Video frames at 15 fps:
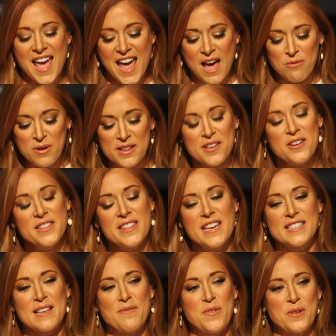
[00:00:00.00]
And one of the good
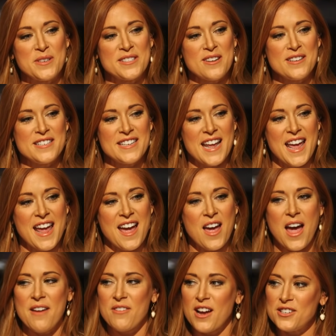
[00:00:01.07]
things I'm focused on today,
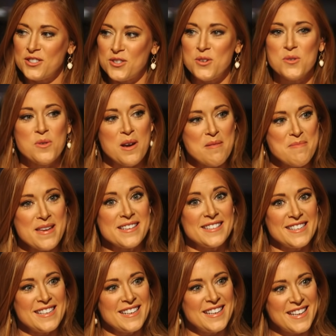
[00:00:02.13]
I've got two
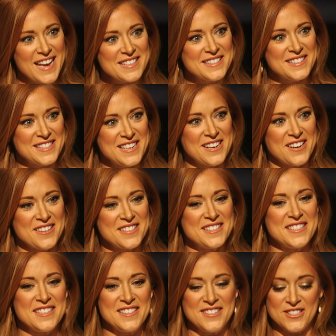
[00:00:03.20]
amazing guests here
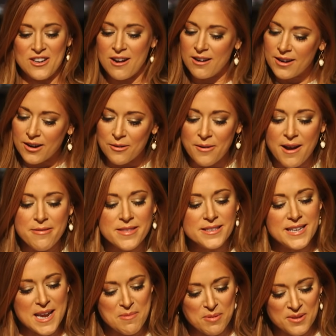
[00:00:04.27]
to talk around the
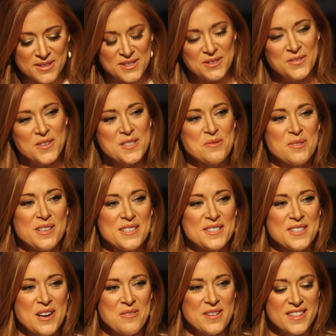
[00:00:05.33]
table. So first, we're going to
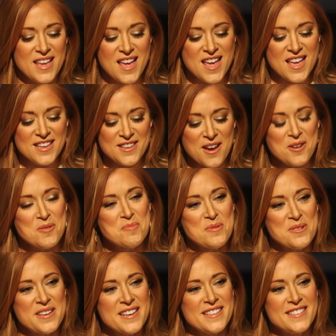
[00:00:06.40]
start with Jakub
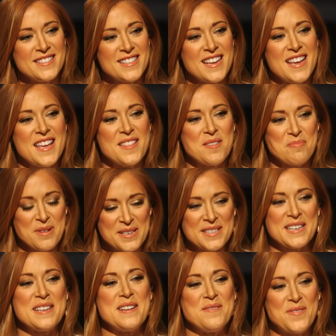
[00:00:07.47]
Bujans, the
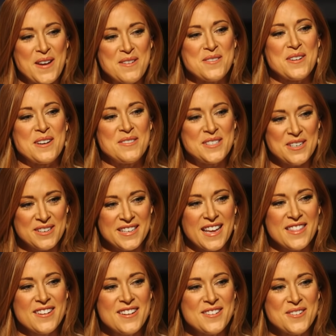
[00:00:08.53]
president and founder of Share
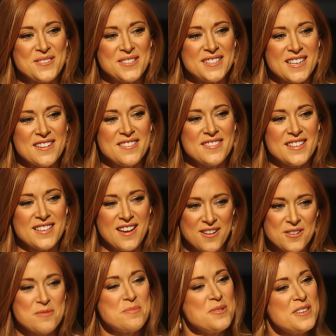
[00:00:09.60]
Together and host of the
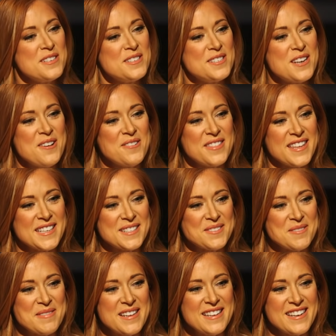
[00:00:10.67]
Jakub Bujans Show. Thanks
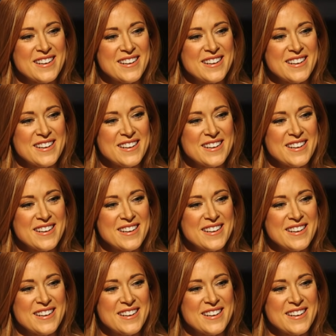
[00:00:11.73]
for being